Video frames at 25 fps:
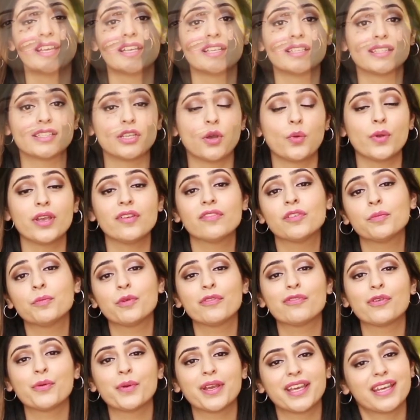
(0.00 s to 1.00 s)
So even
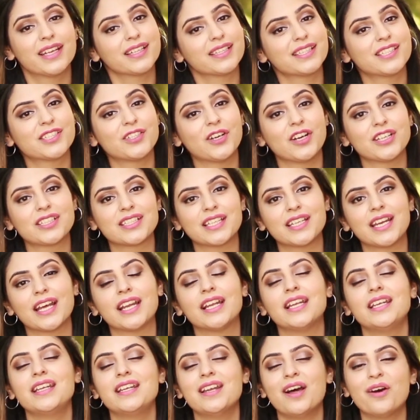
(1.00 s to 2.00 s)
before we get started,
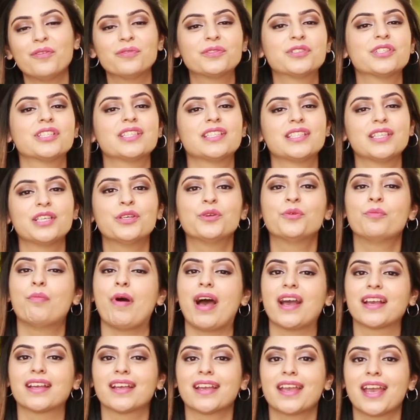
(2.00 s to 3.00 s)
I'd love to see you
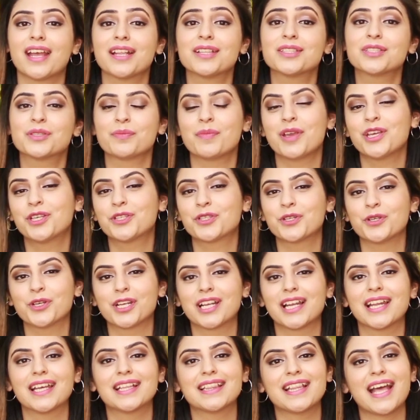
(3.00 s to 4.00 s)
back again, so make sure you
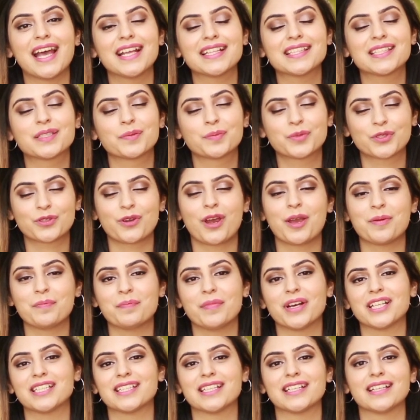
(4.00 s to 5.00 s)
click that subscribe
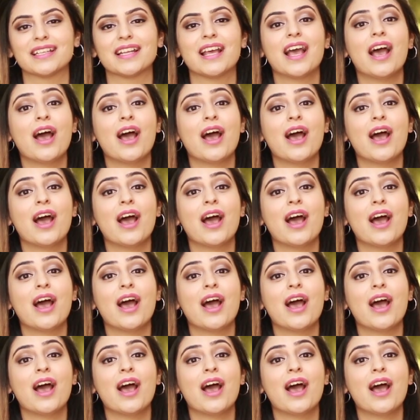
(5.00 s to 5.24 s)
button.